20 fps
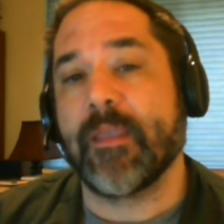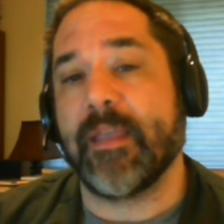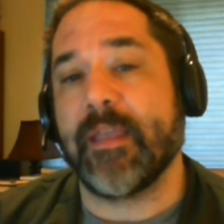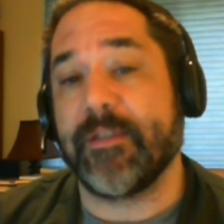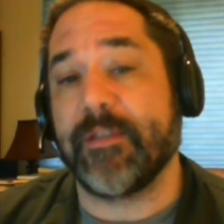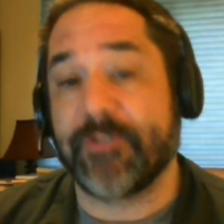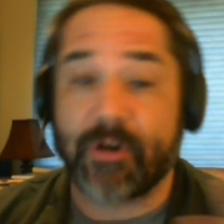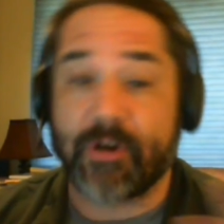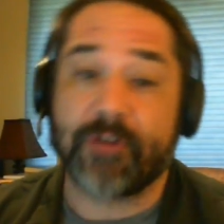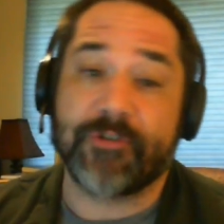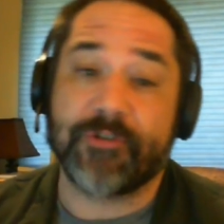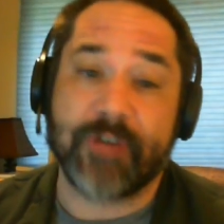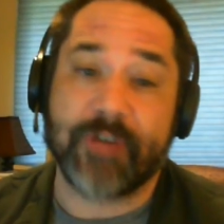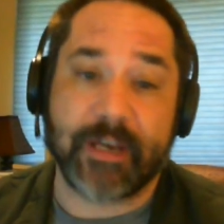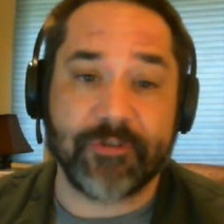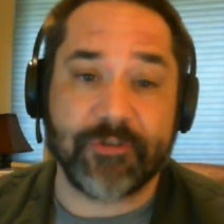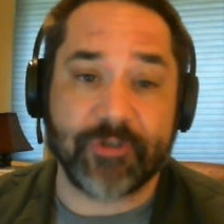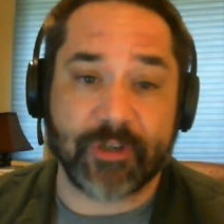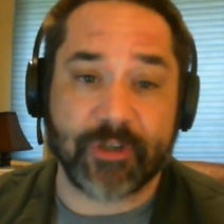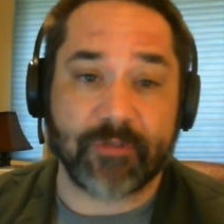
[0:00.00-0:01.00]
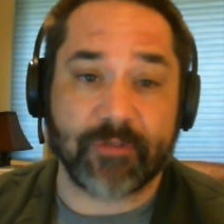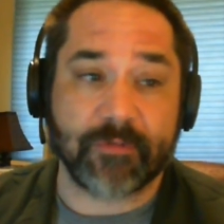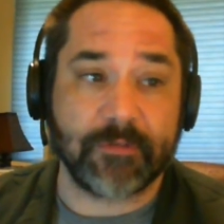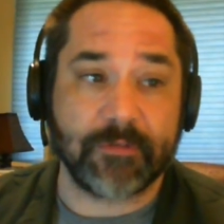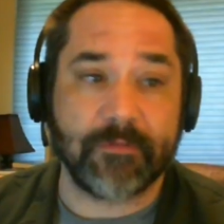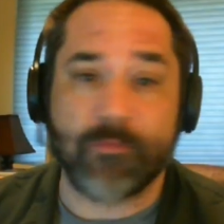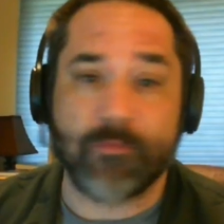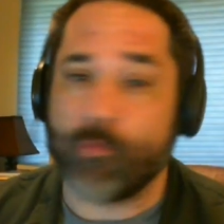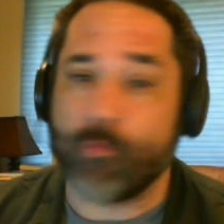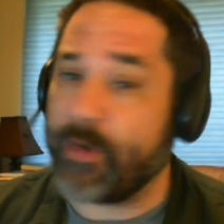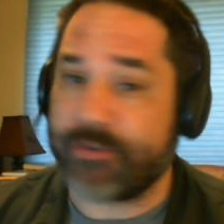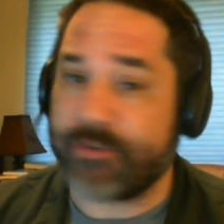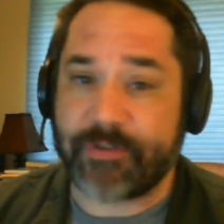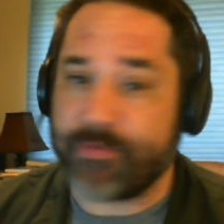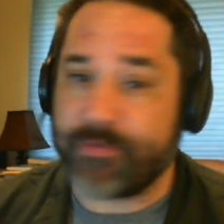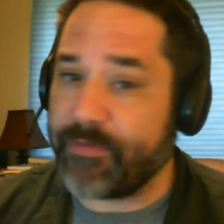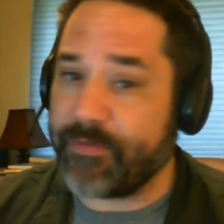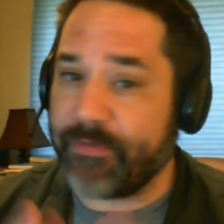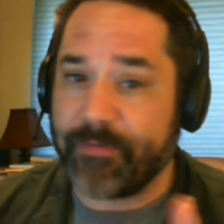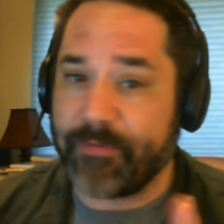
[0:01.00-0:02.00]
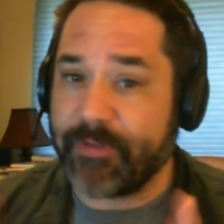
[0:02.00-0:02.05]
in Star Trek in general, which